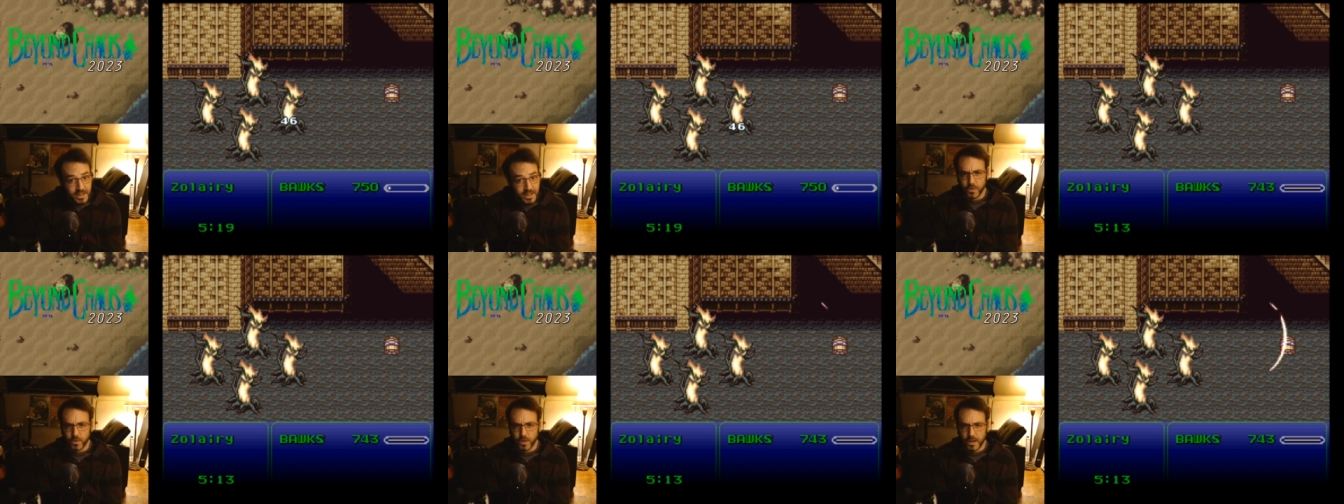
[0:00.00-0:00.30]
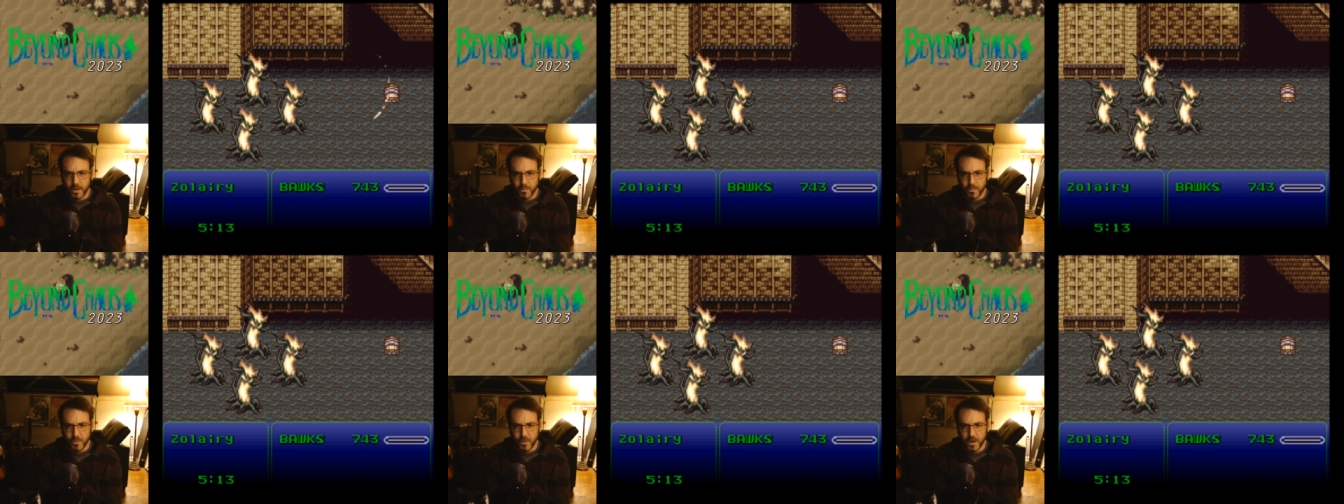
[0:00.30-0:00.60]
You
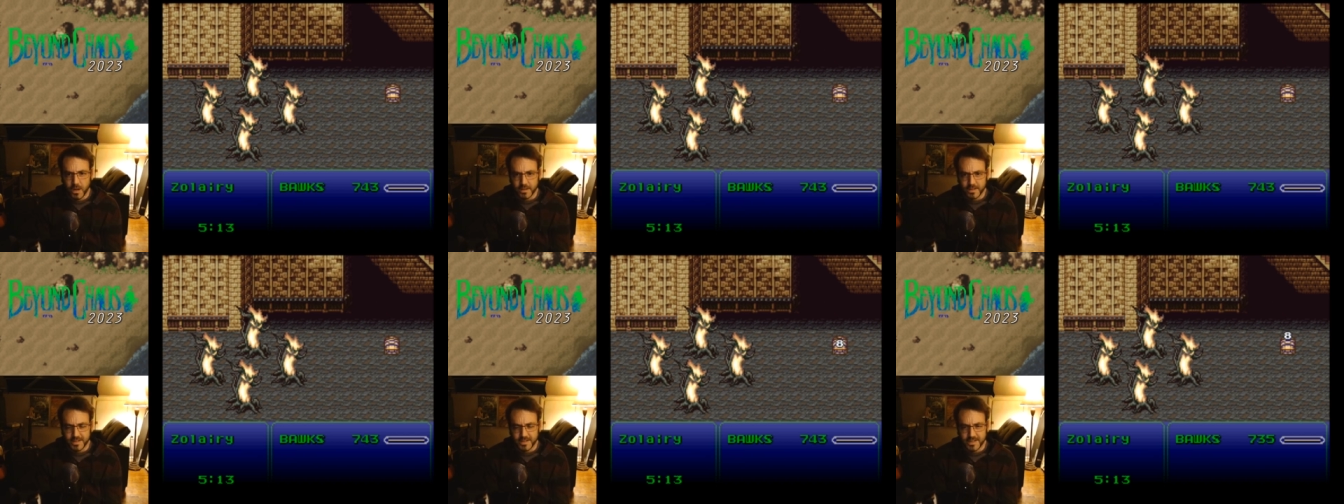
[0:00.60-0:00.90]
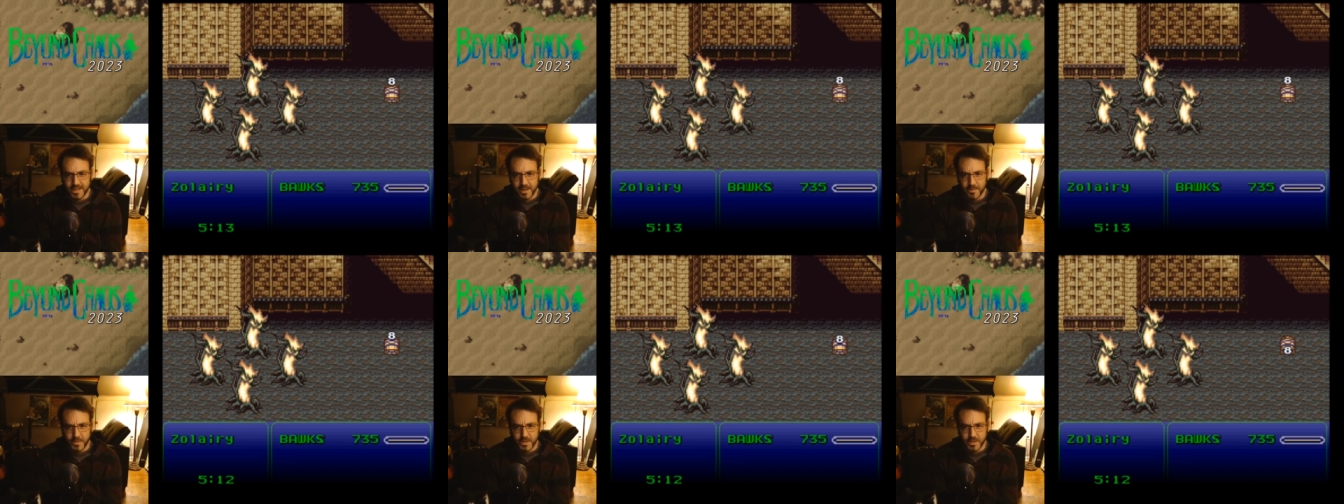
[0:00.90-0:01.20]
gotta proc the
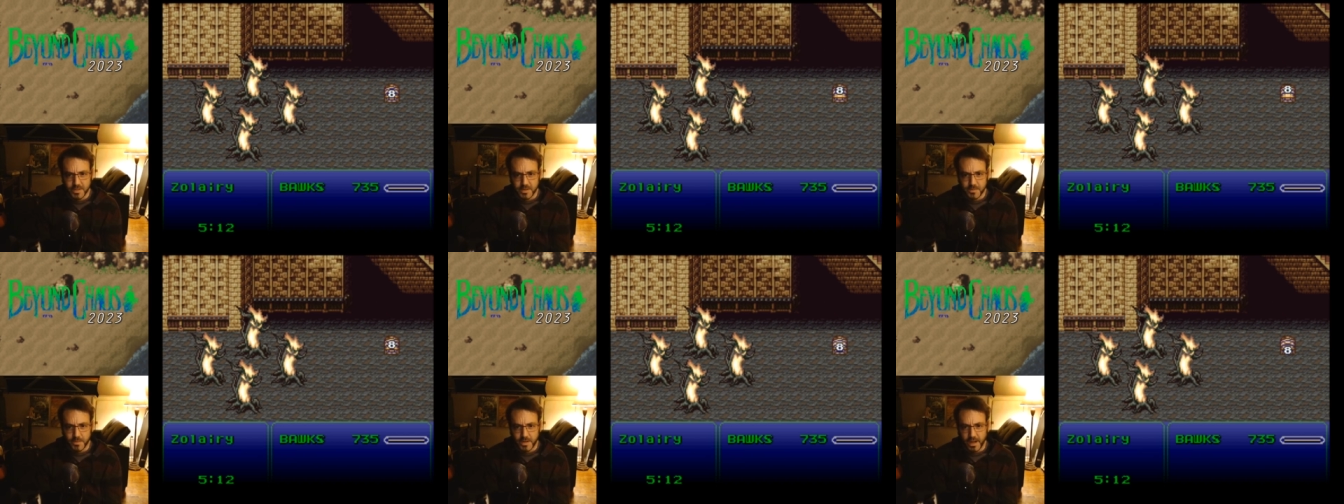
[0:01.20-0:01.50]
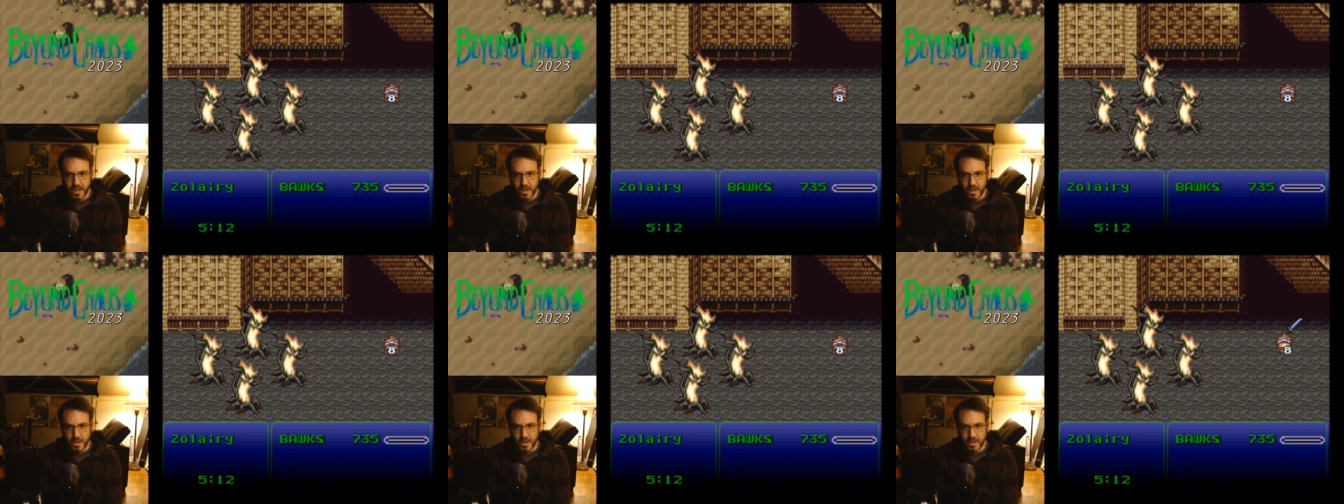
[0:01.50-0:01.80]
Tempest, my
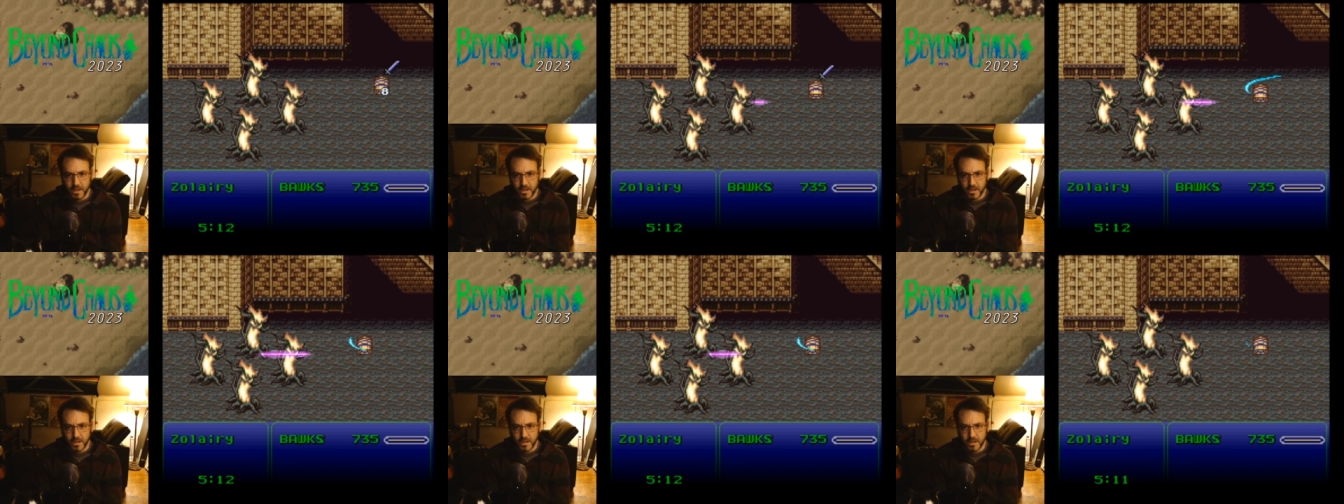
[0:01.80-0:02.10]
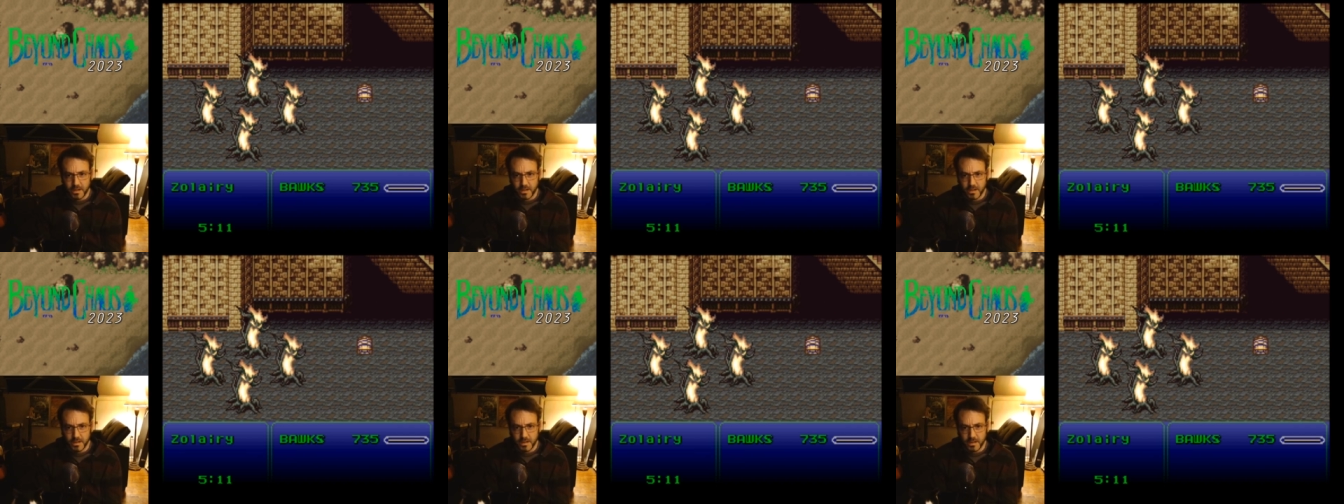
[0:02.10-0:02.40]
guy.
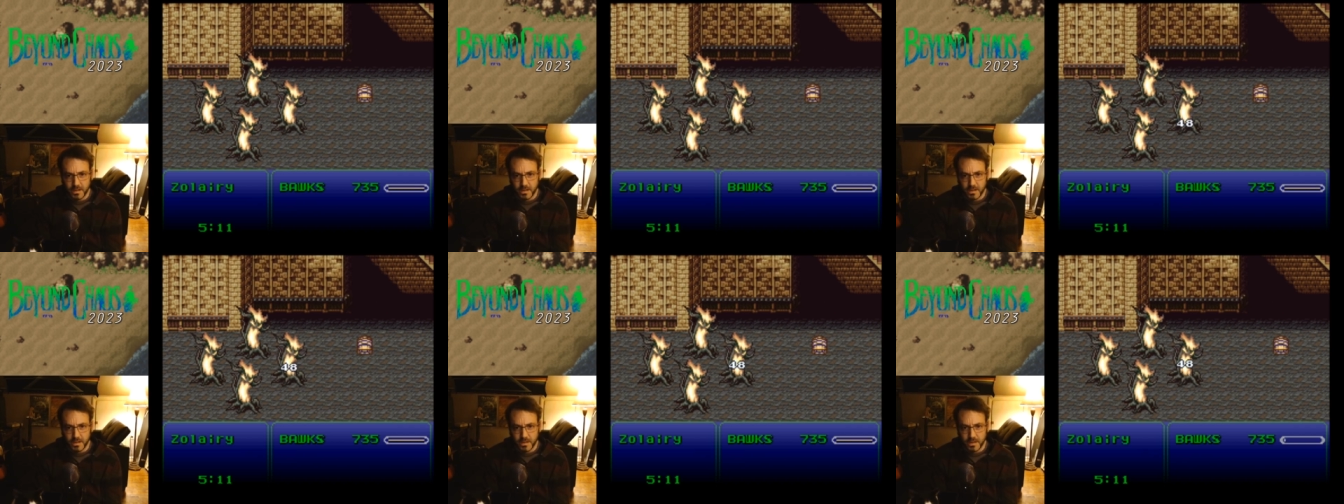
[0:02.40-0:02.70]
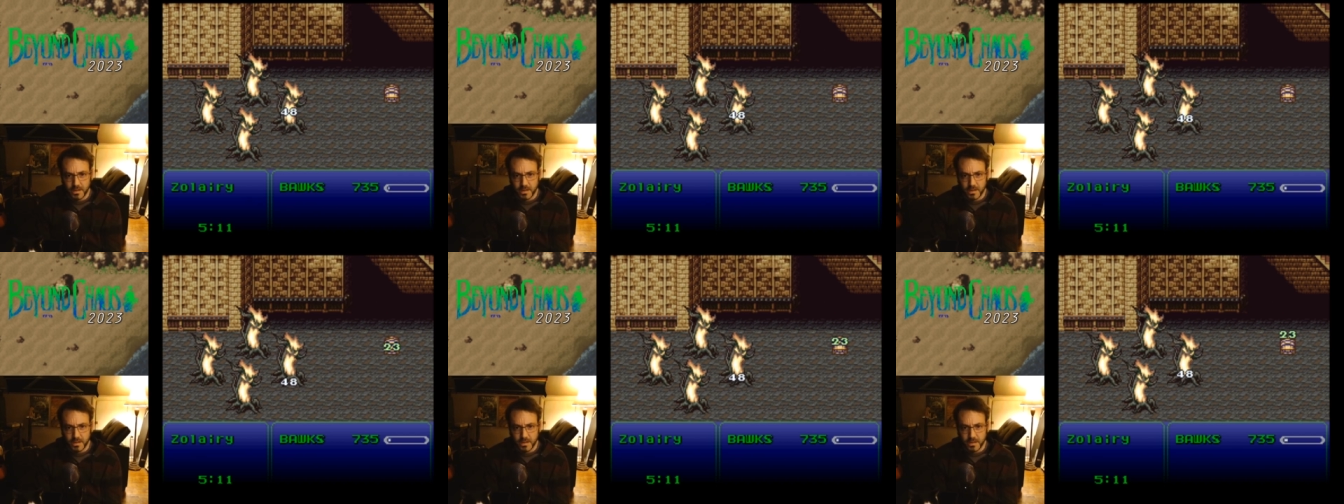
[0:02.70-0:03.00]

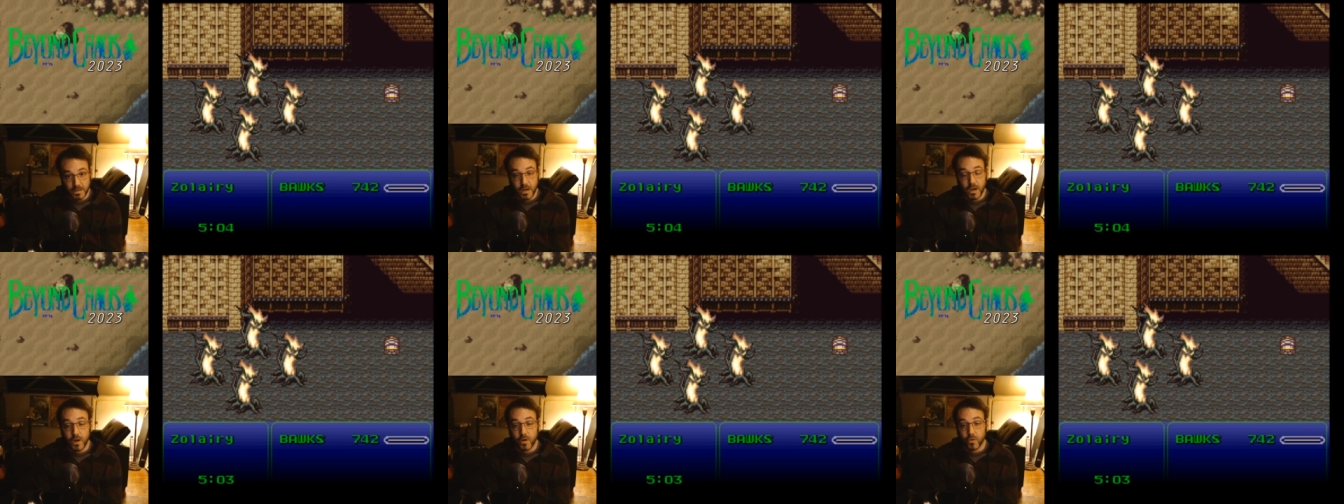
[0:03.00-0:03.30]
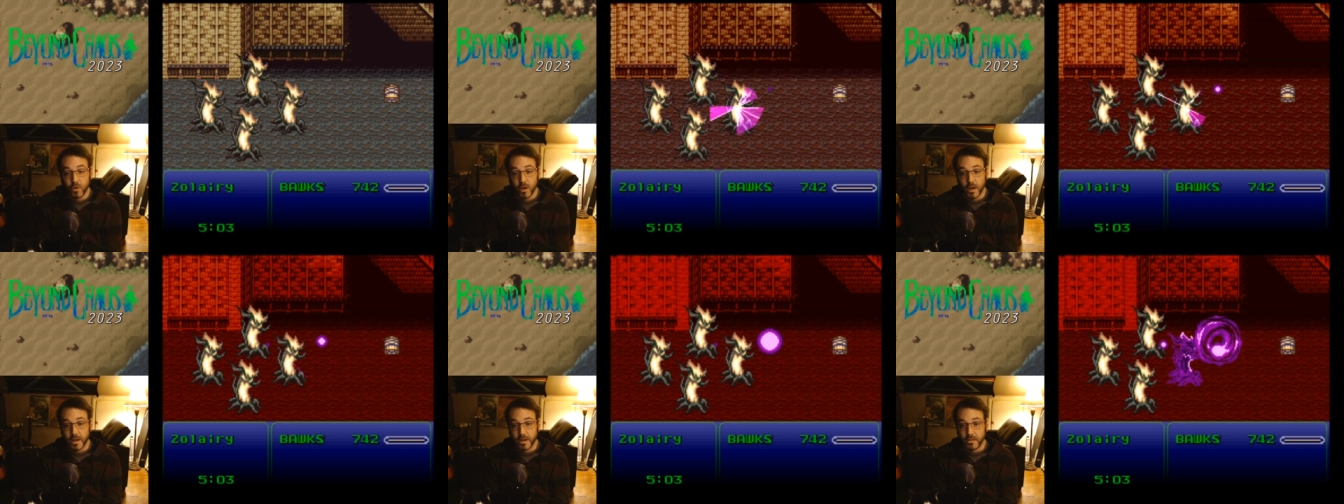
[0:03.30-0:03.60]

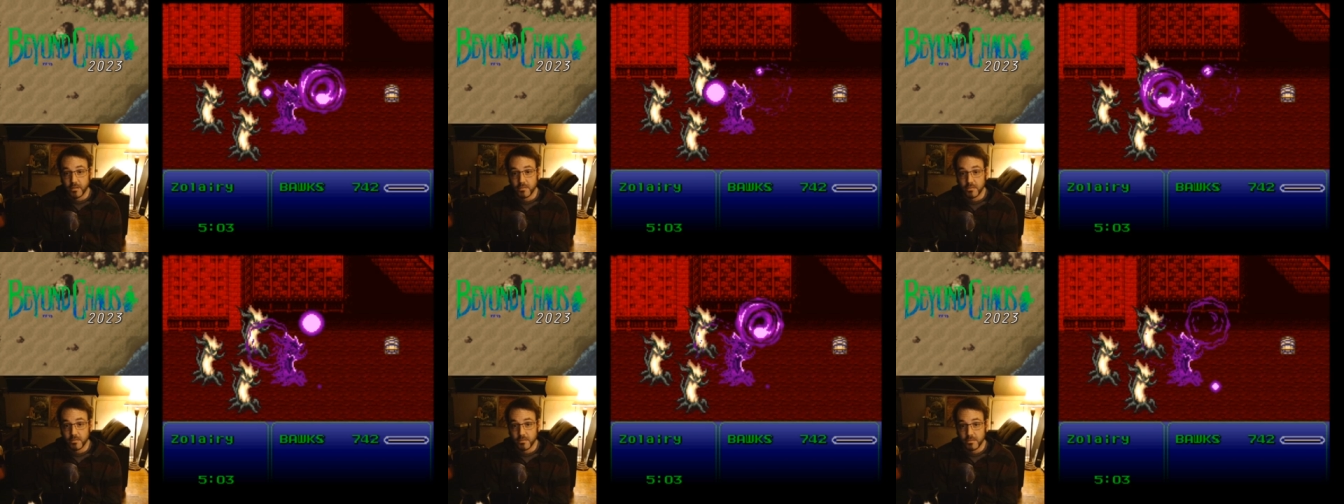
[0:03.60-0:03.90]
Oh, great.